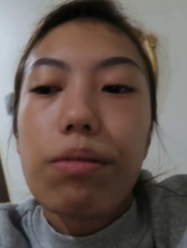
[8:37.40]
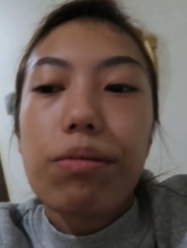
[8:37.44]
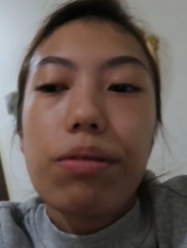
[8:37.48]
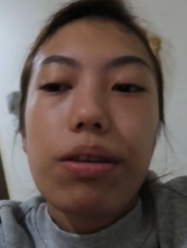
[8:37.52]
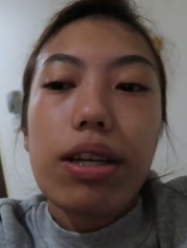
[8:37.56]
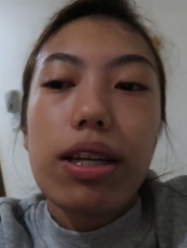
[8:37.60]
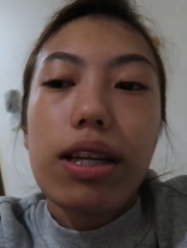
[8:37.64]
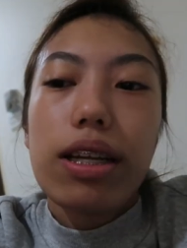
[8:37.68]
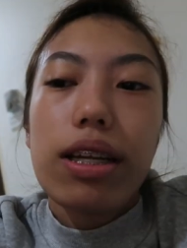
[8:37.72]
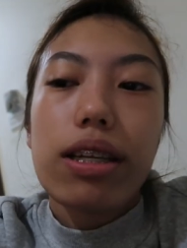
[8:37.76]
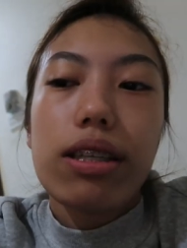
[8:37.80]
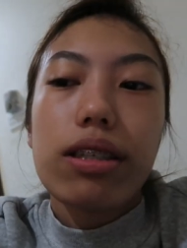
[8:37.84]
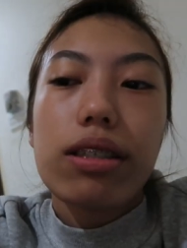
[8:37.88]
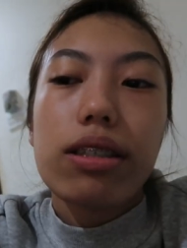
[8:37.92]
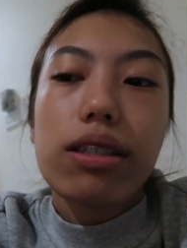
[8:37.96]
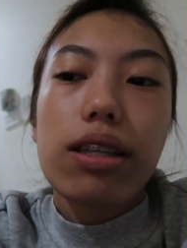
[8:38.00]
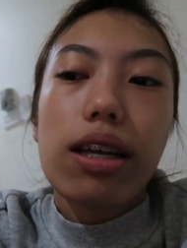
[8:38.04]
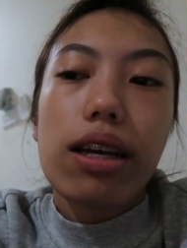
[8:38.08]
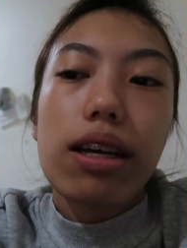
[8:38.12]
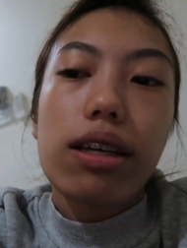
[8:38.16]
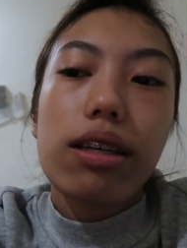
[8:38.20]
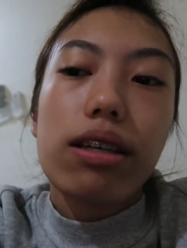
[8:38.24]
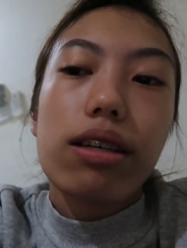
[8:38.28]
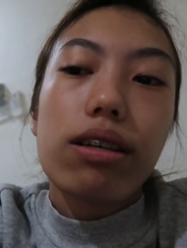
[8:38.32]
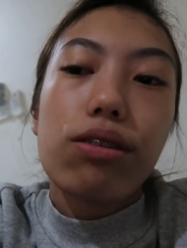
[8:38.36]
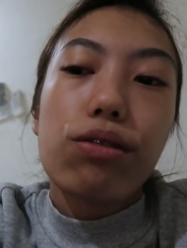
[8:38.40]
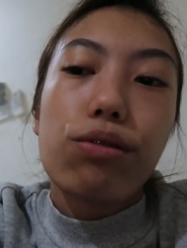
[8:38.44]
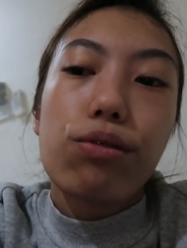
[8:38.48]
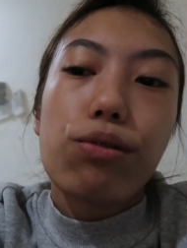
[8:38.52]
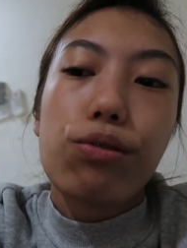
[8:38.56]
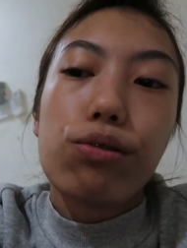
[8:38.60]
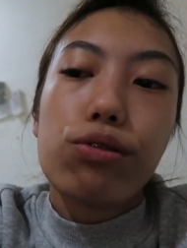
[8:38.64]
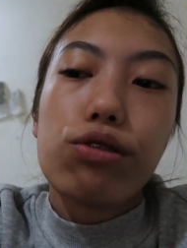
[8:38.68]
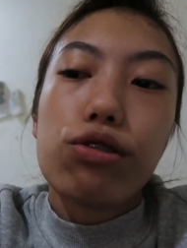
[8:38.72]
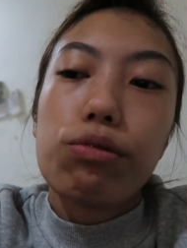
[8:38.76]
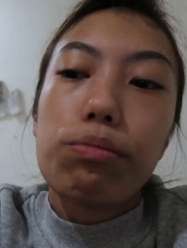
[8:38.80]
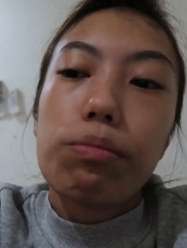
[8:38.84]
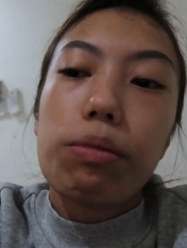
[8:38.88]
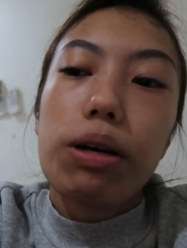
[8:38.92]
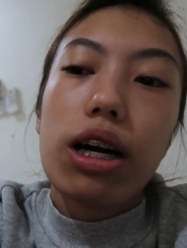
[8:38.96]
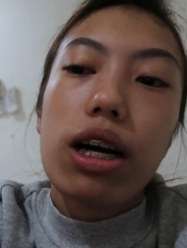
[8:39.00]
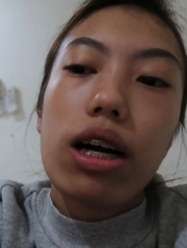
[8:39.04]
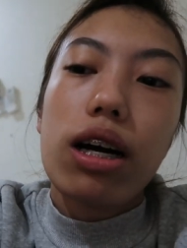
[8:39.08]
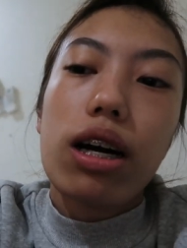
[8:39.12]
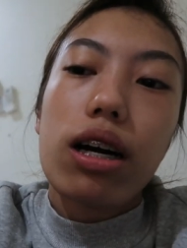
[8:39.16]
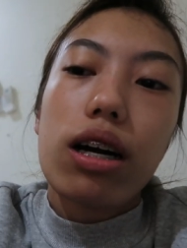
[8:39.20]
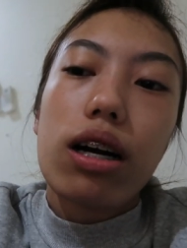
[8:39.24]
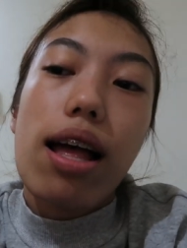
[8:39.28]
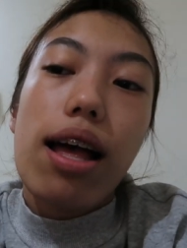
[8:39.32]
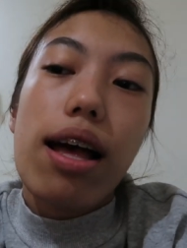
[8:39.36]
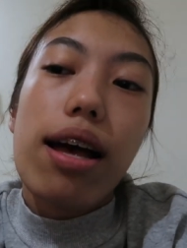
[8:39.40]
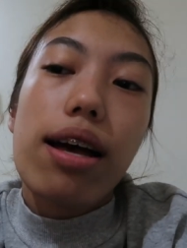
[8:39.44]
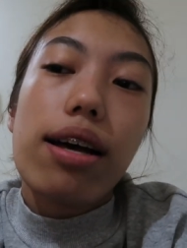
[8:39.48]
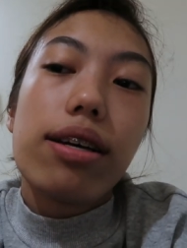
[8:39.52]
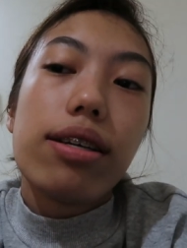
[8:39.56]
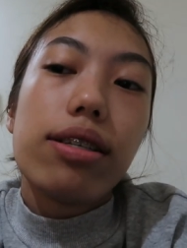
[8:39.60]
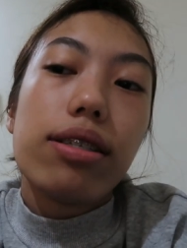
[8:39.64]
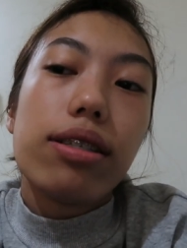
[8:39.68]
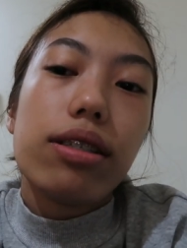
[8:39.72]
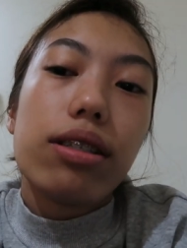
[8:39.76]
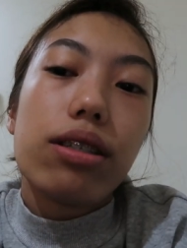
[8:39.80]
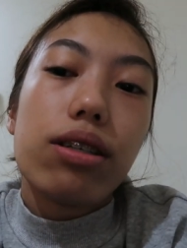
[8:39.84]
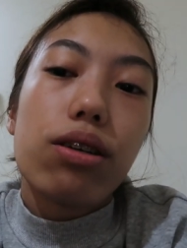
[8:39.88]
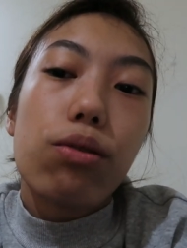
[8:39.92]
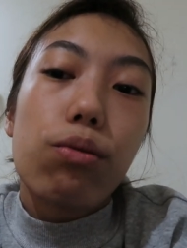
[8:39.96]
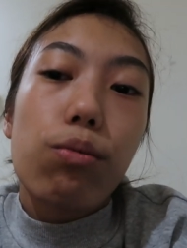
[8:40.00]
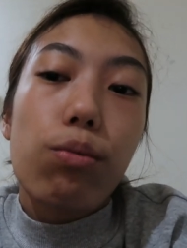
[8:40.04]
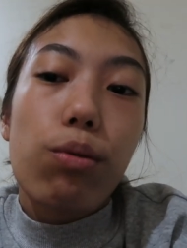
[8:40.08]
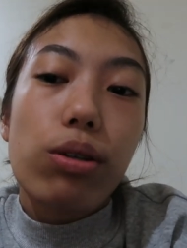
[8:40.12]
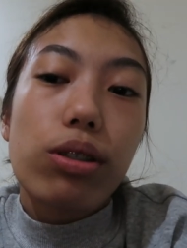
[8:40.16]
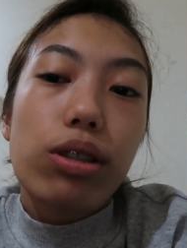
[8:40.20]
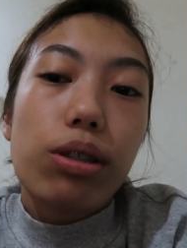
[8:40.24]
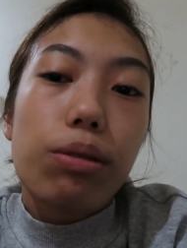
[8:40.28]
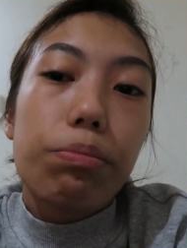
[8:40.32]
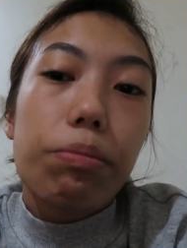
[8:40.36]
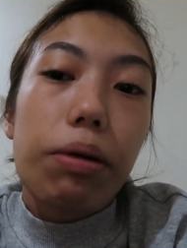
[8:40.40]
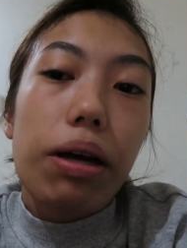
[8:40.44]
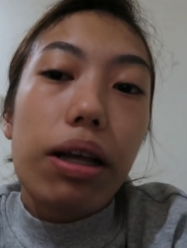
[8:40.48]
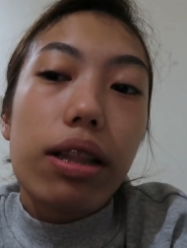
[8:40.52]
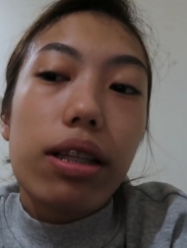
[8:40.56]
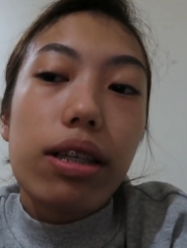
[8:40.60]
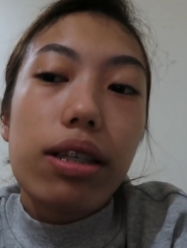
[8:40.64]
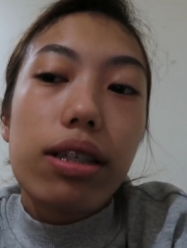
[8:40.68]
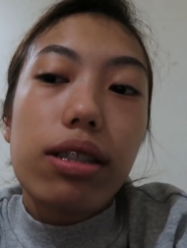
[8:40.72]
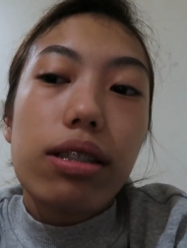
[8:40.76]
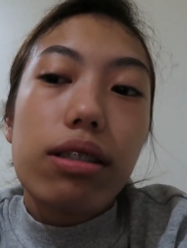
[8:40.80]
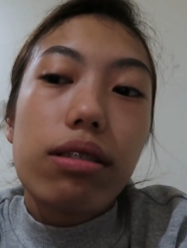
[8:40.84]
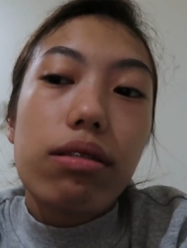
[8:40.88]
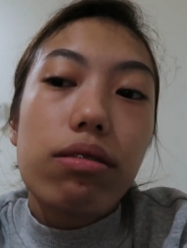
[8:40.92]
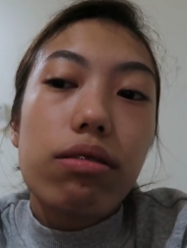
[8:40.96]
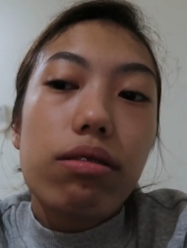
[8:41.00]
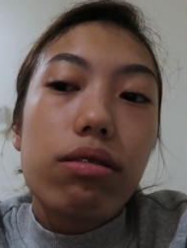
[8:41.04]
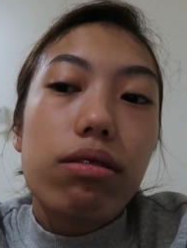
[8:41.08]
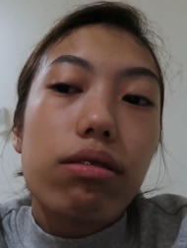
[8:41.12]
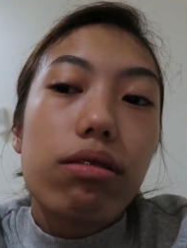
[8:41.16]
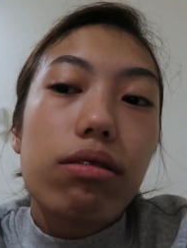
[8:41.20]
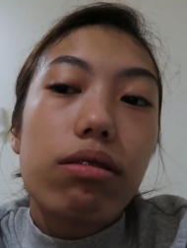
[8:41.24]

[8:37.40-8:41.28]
It's good. It's like kurma and watermelon.